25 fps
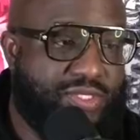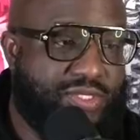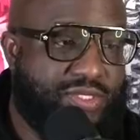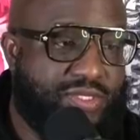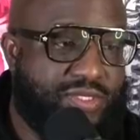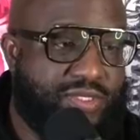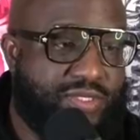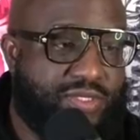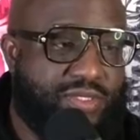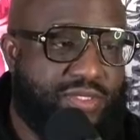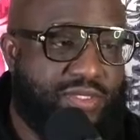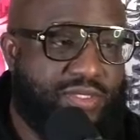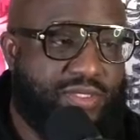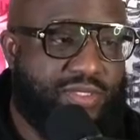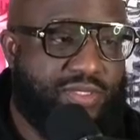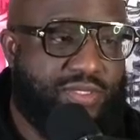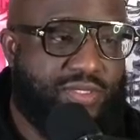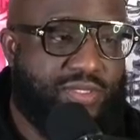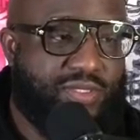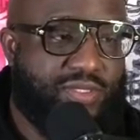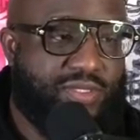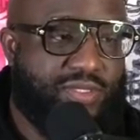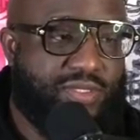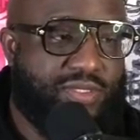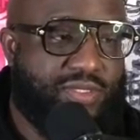
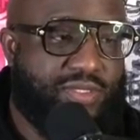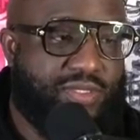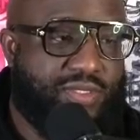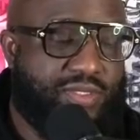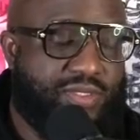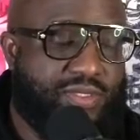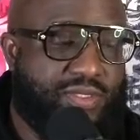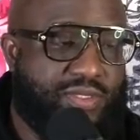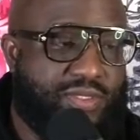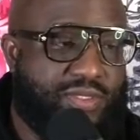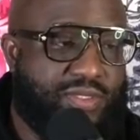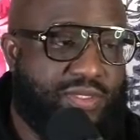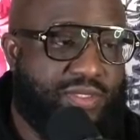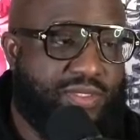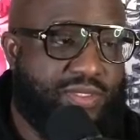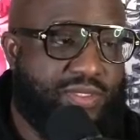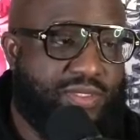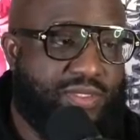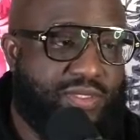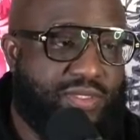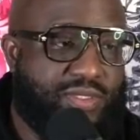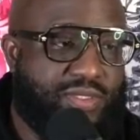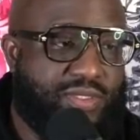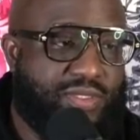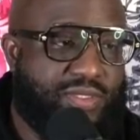
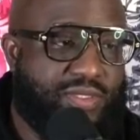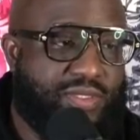No words are spoken by the person on screen.